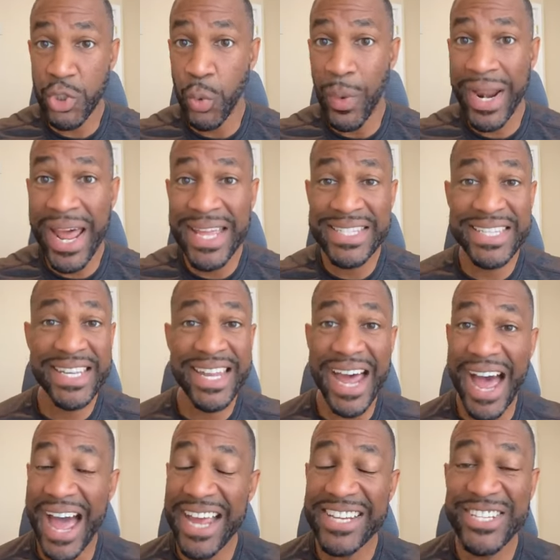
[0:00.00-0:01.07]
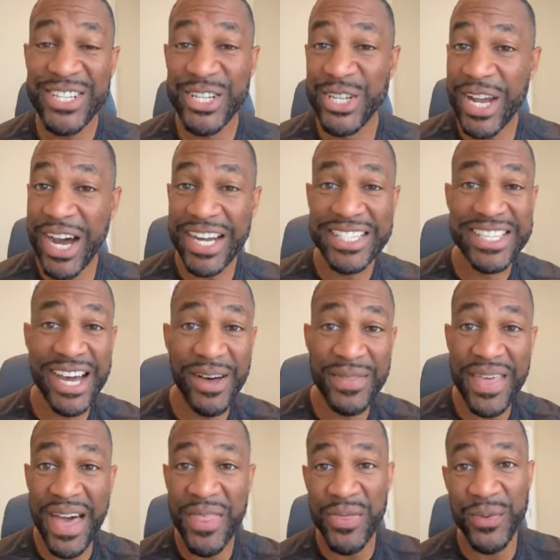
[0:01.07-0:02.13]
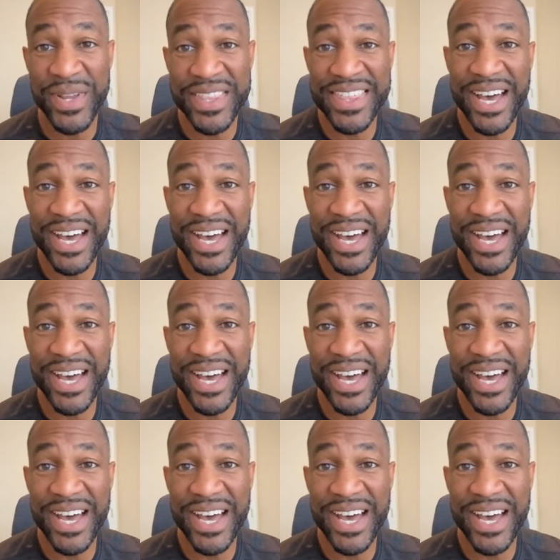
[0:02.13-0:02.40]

So what I did, I actually knocked out that three